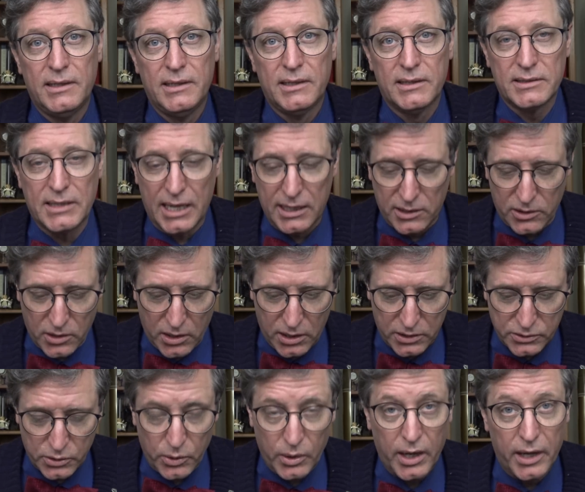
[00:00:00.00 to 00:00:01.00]
Seiler
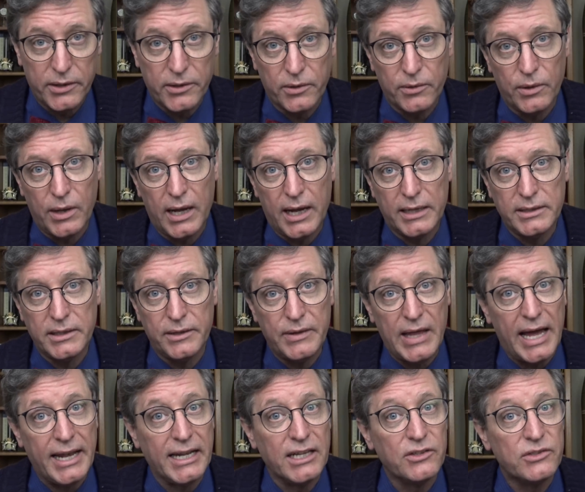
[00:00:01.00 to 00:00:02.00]
also underlined
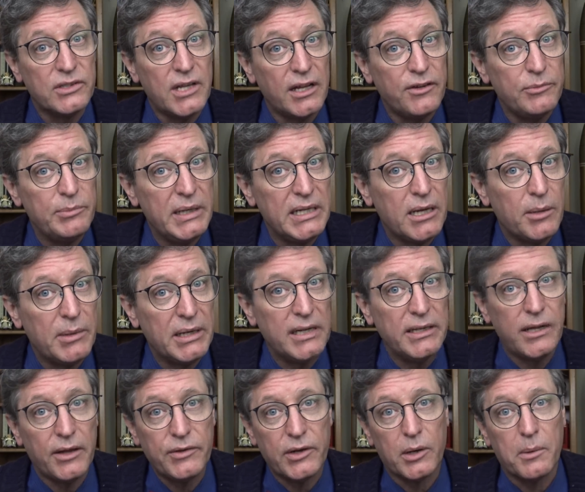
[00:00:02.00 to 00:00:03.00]
that instead of becoming
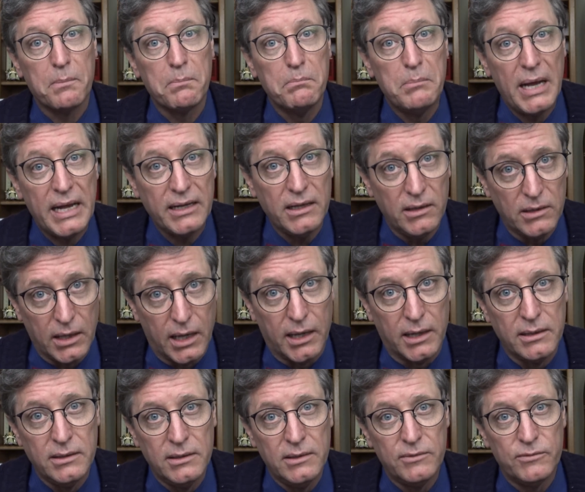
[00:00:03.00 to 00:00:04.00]
another
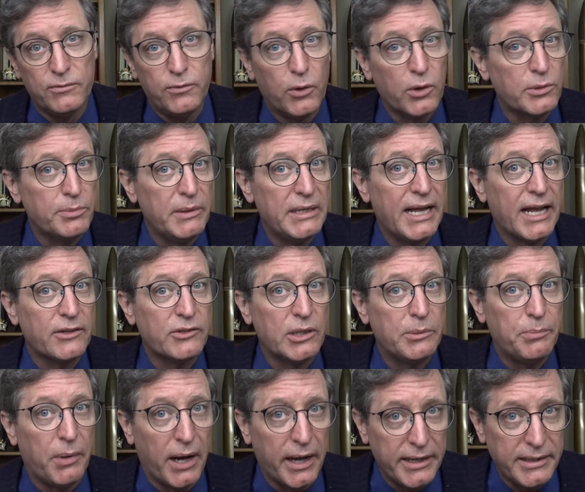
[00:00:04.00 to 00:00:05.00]
Mengele, Forssmann actually
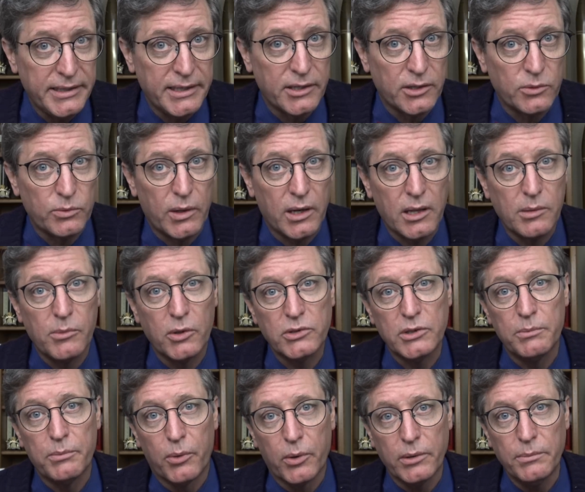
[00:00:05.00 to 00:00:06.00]
pioneered one of the
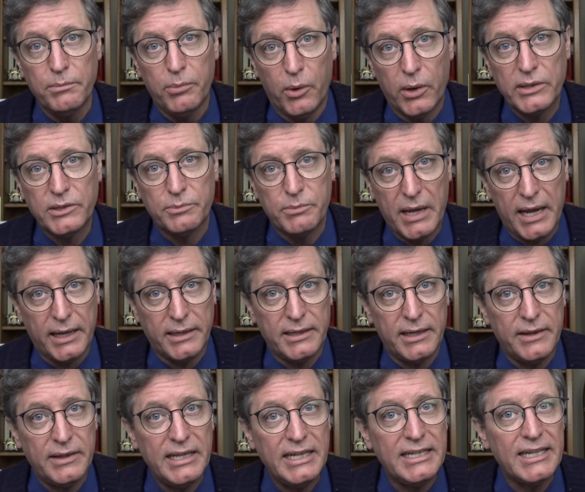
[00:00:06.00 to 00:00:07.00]
most important points made
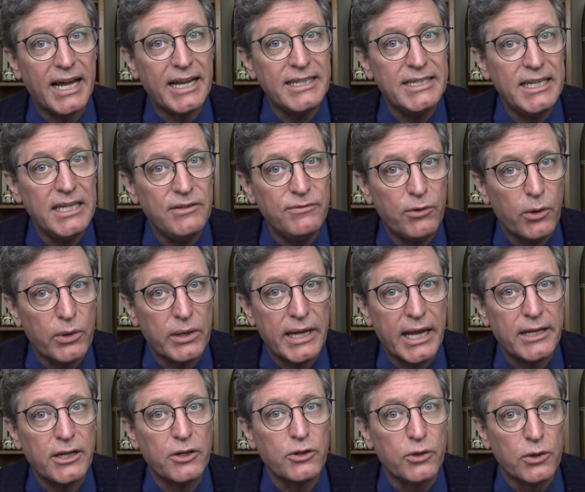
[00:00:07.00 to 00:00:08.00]
in the
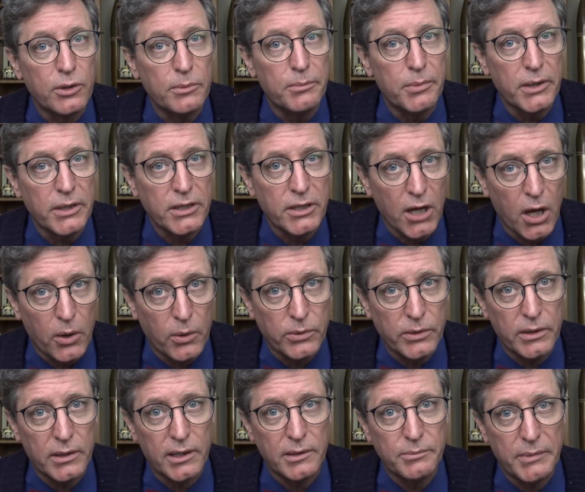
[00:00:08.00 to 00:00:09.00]
1948 Nuremberg
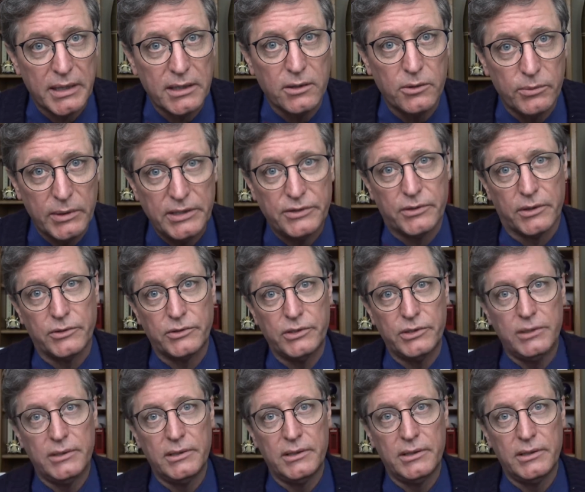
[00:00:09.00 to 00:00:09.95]
Code on medical research,